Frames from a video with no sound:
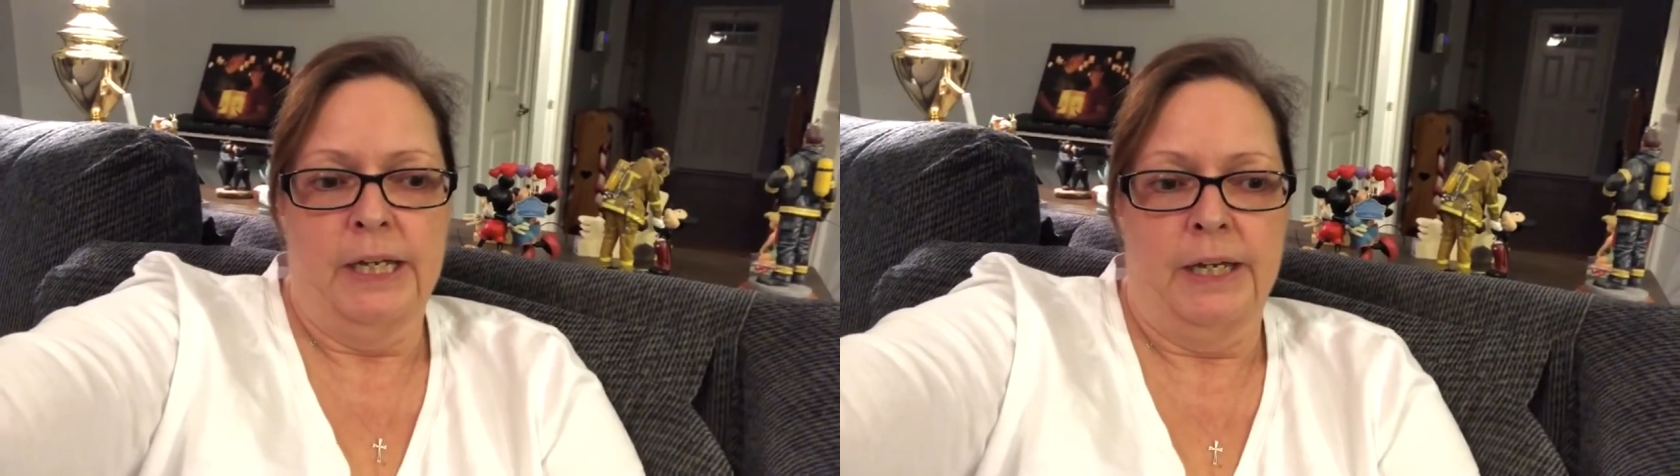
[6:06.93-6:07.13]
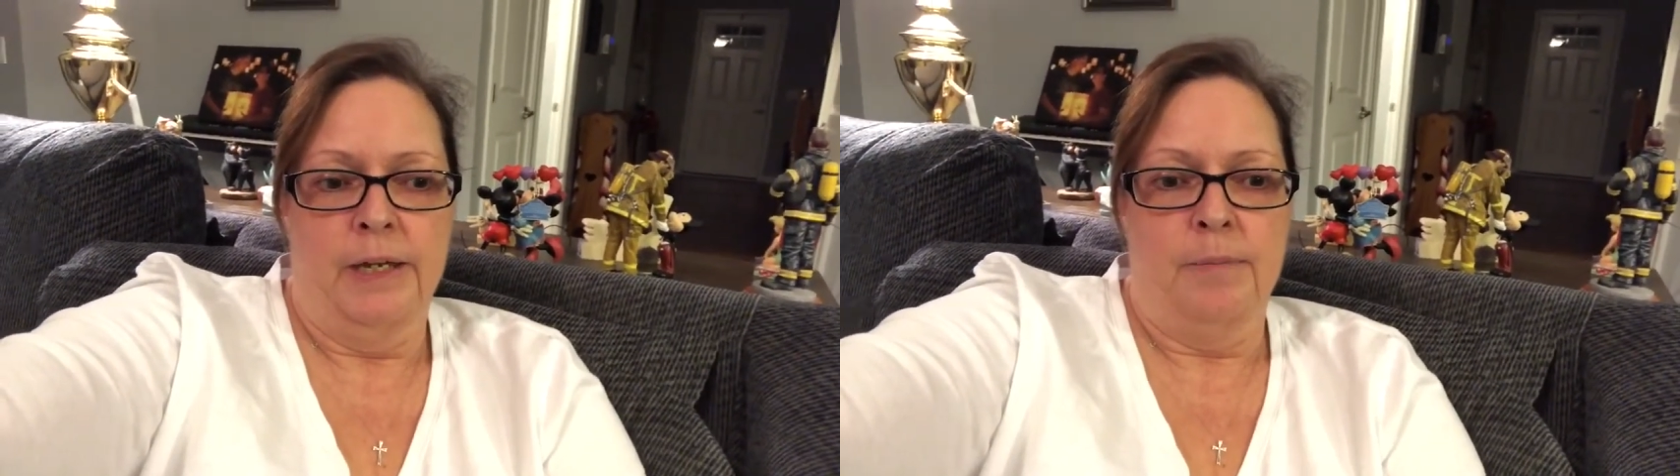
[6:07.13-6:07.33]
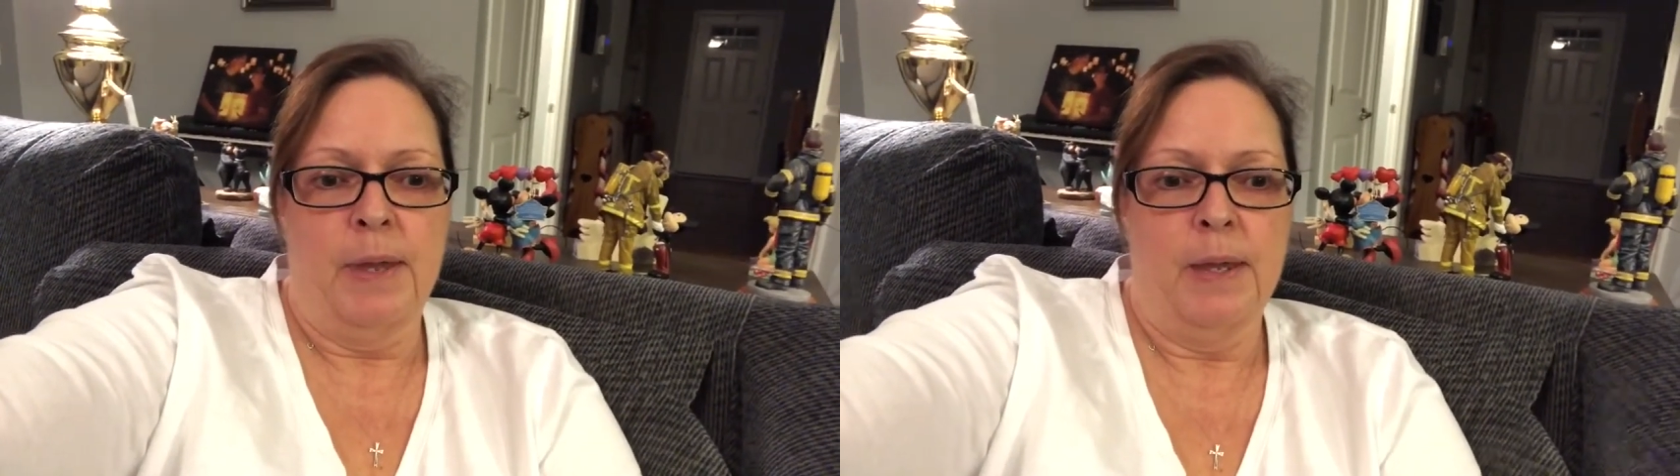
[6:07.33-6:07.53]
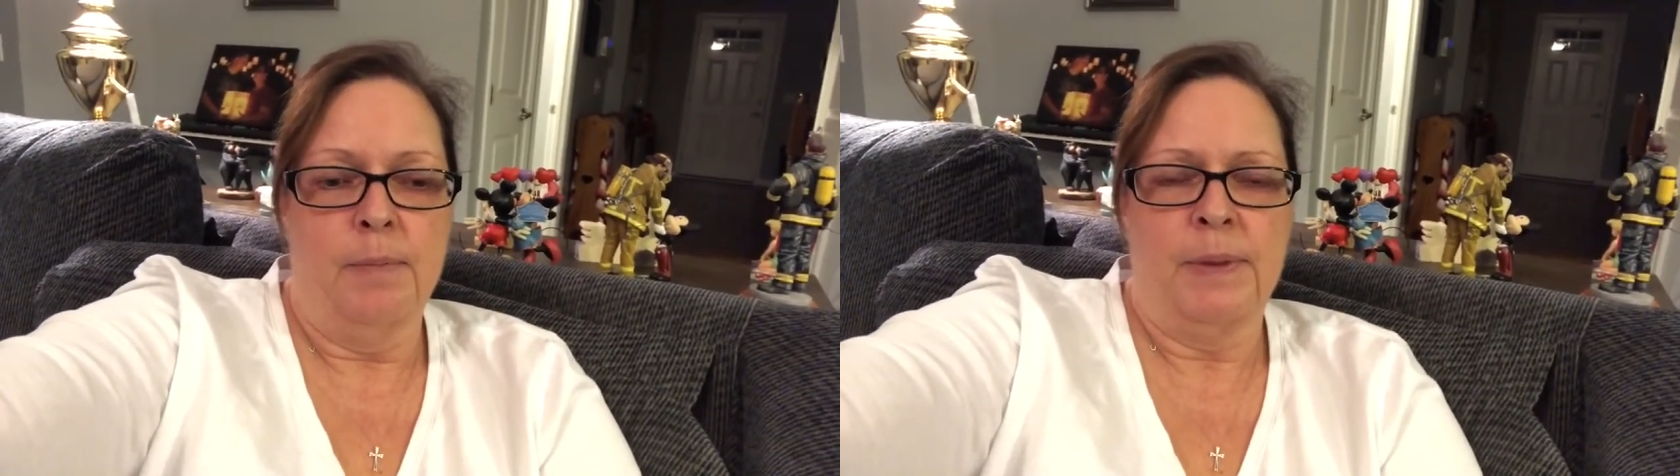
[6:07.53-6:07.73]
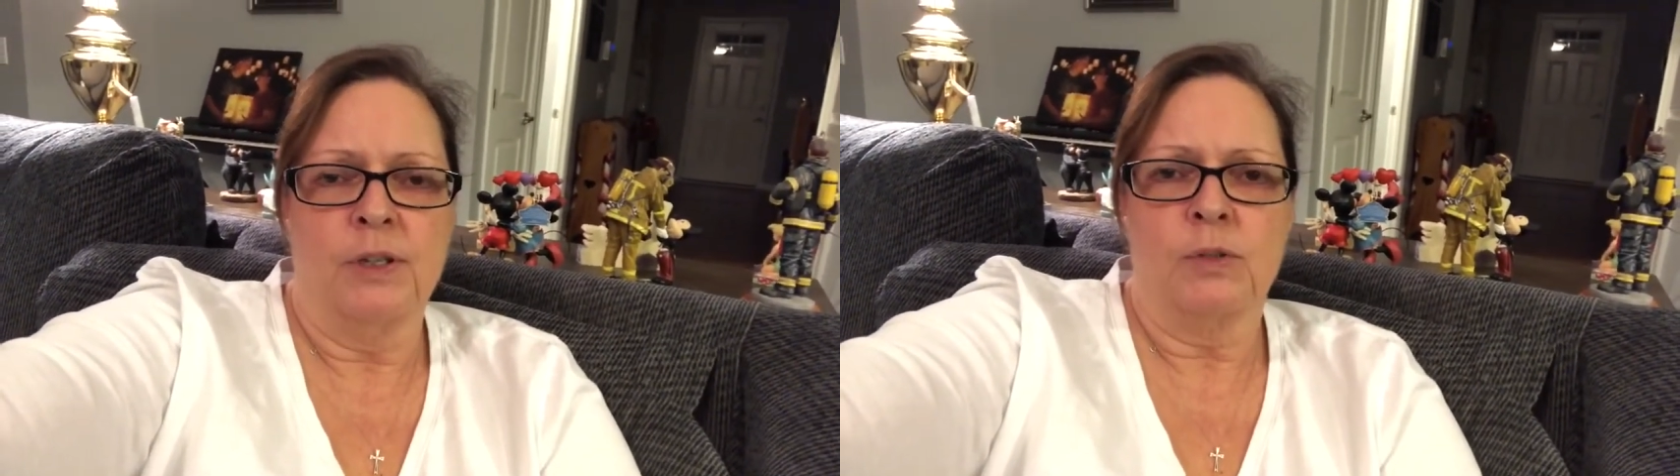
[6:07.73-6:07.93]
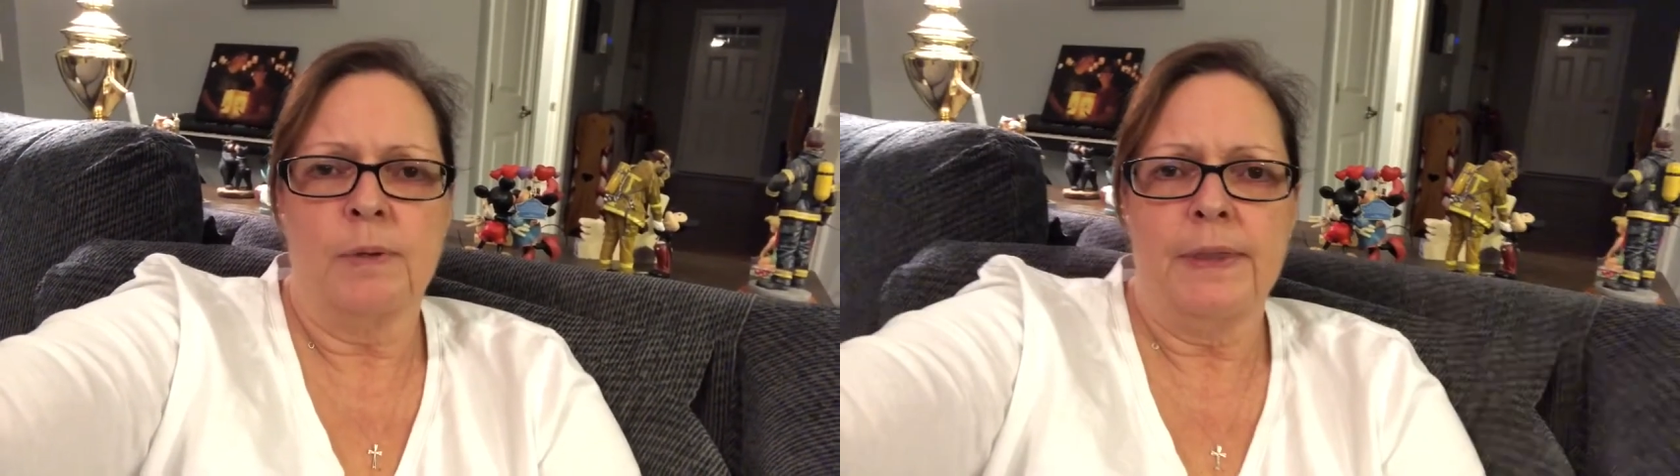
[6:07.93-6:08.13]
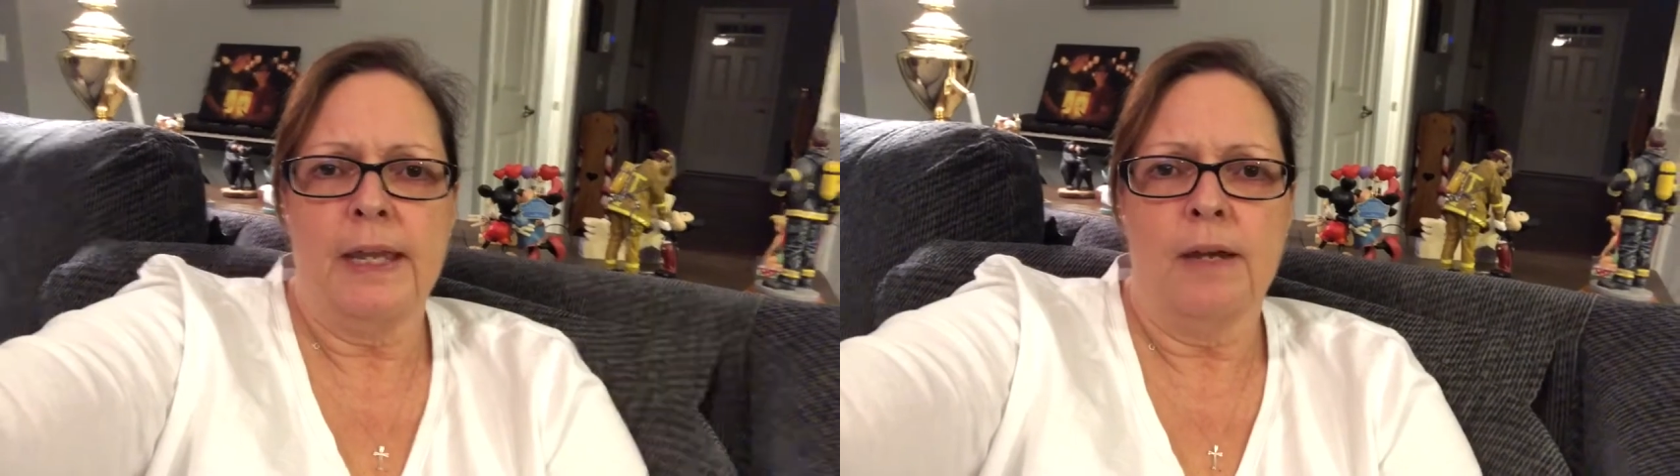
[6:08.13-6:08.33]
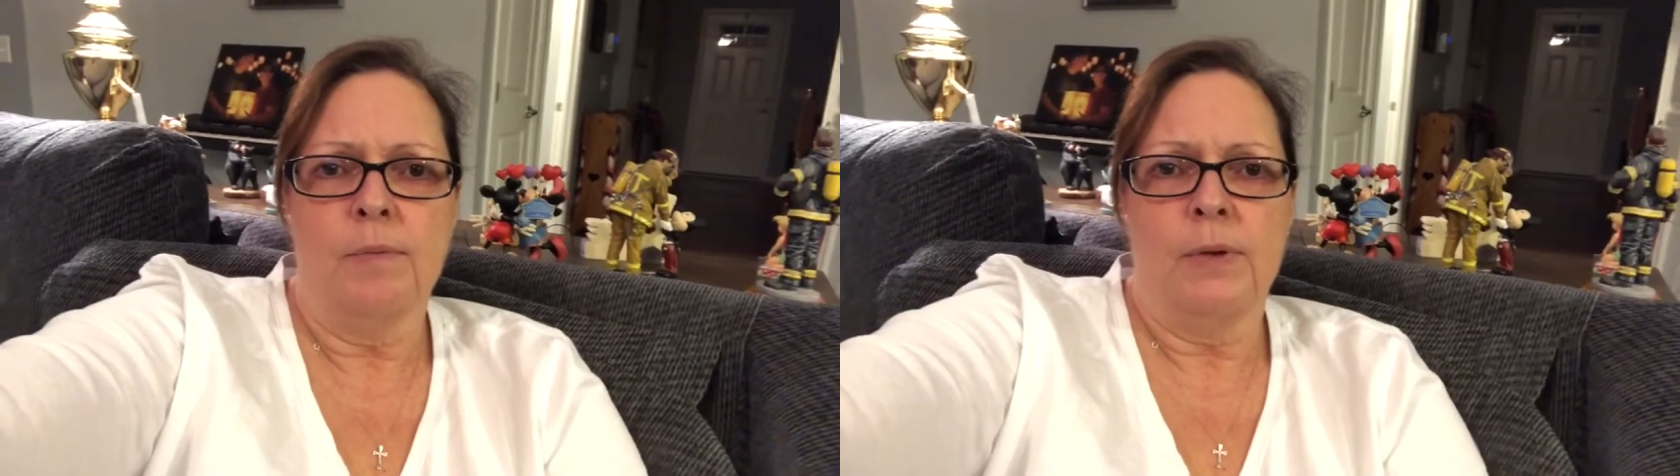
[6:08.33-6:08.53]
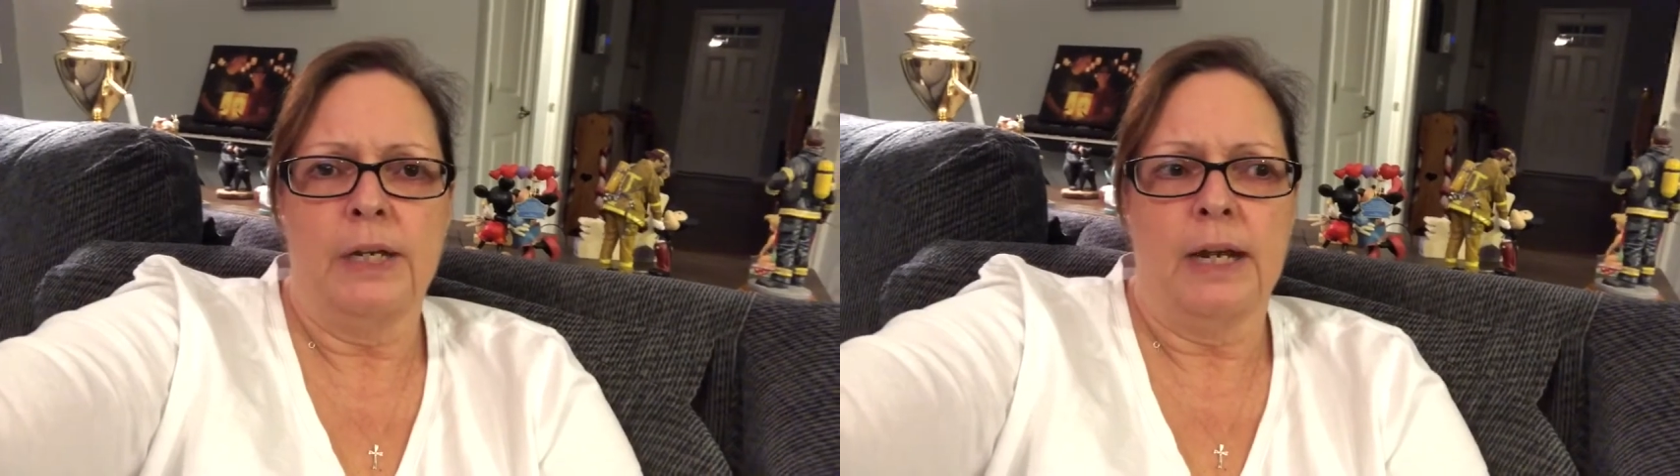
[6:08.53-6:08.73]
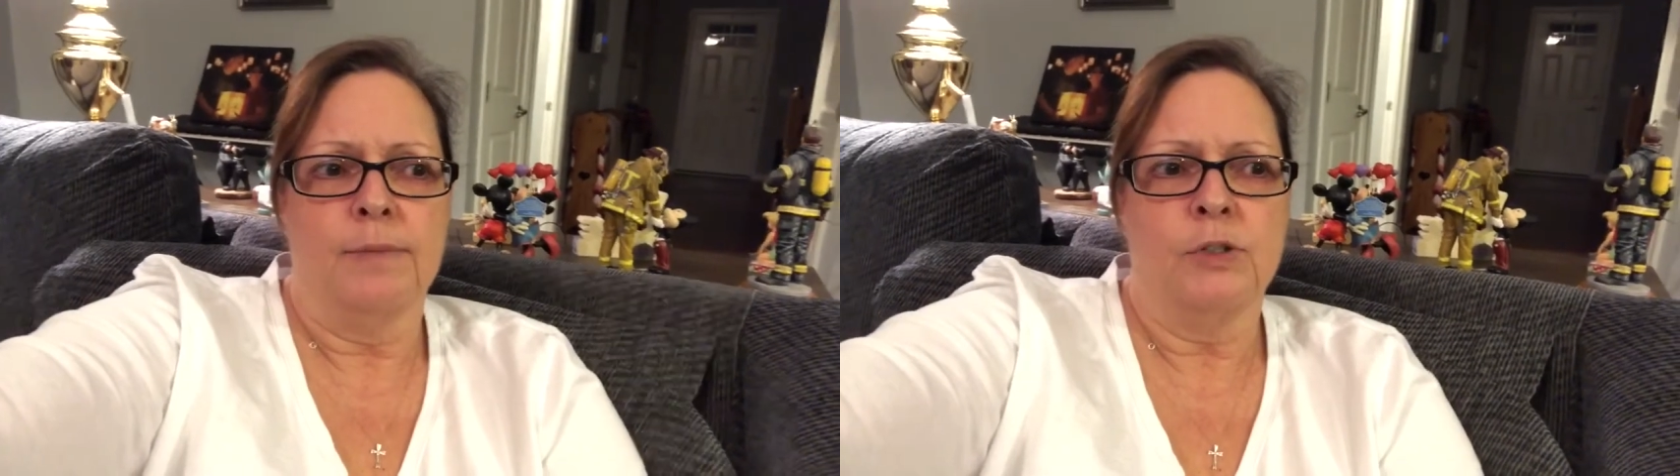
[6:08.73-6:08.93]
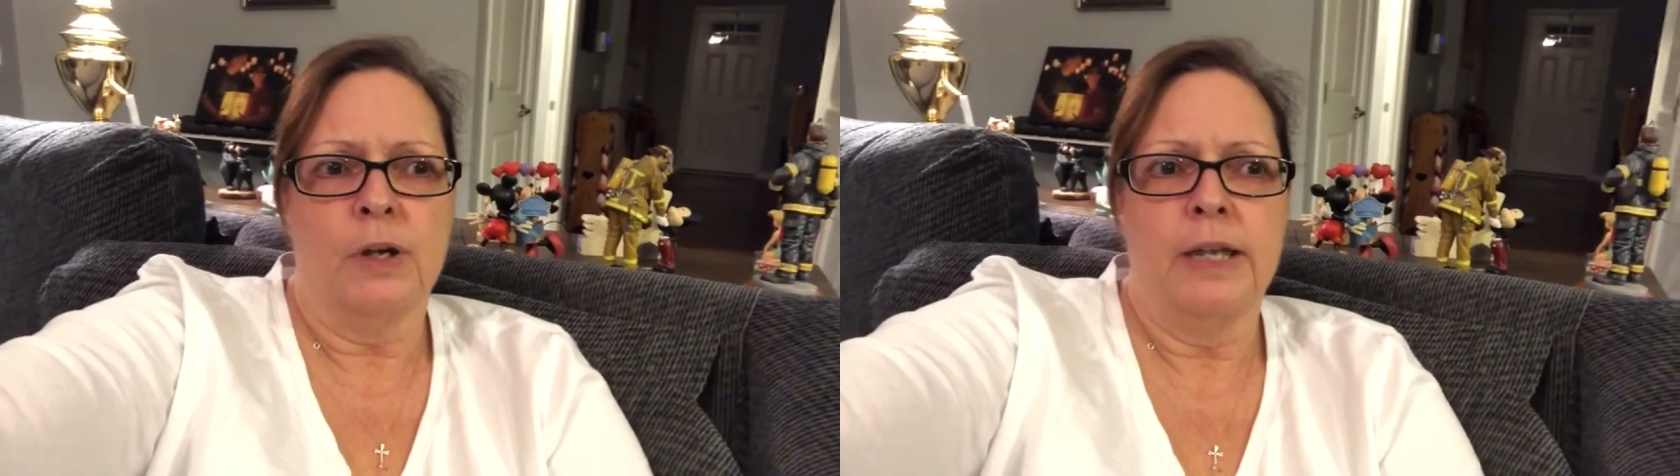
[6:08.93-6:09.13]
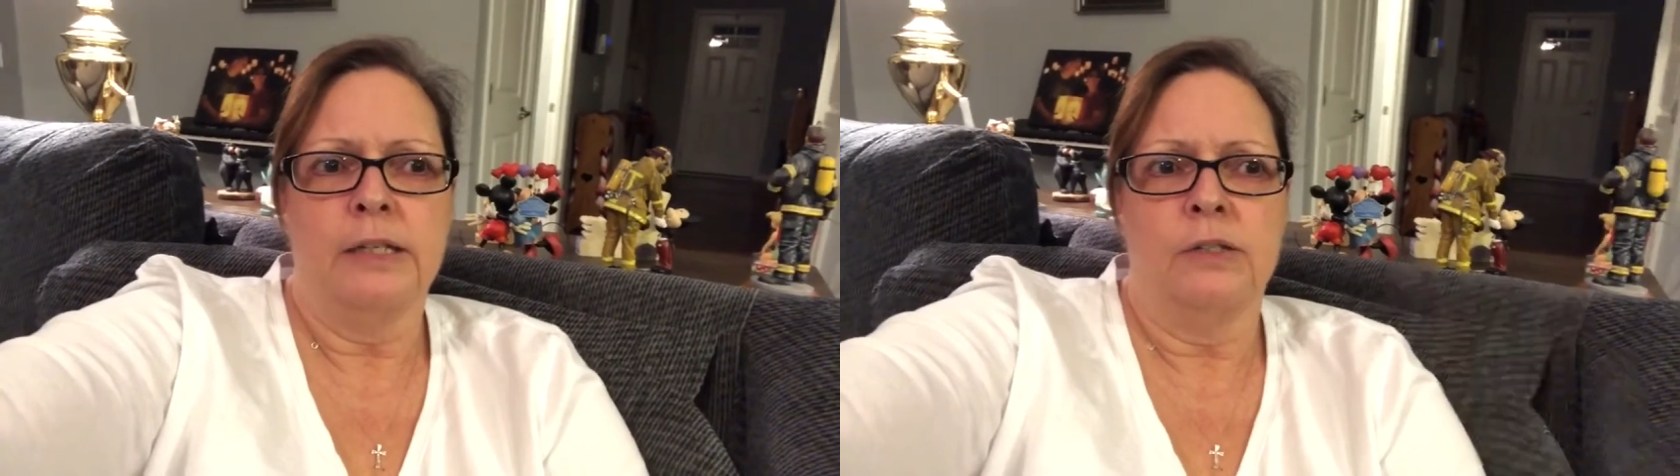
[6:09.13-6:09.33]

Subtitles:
But there's one thing I'm trying